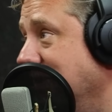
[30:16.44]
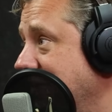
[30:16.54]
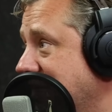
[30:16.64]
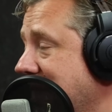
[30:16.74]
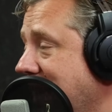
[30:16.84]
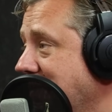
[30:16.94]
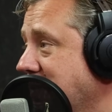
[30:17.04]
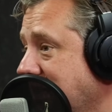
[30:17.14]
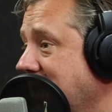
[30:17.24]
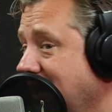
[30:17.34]
come to
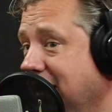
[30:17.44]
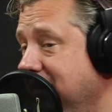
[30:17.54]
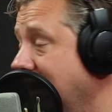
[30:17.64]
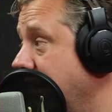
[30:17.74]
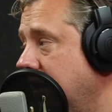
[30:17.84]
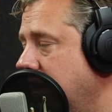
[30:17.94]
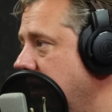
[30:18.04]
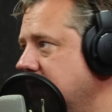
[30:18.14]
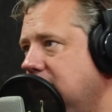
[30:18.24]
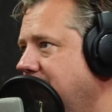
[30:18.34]
terms with it, that
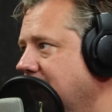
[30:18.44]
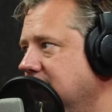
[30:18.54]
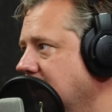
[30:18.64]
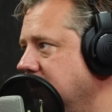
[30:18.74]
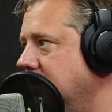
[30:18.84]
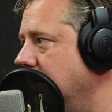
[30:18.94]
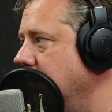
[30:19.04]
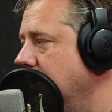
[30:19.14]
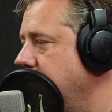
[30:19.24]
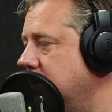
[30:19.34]
he's in a fantastic
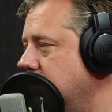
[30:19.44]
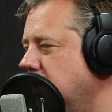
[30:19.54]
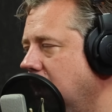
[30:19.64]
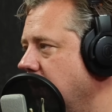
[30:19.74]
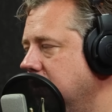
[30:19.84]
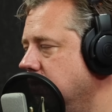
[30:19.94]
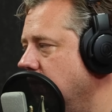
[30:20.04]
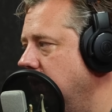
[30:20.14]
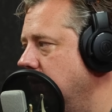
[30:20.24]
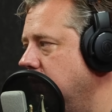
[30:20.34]
position, and that is
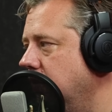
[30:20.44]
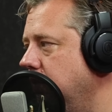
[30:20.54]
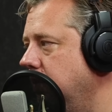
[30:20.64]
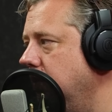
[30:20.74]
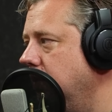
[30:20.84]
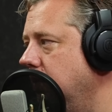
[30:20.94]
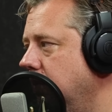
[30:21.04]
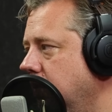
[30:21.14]
great news for Liverpool.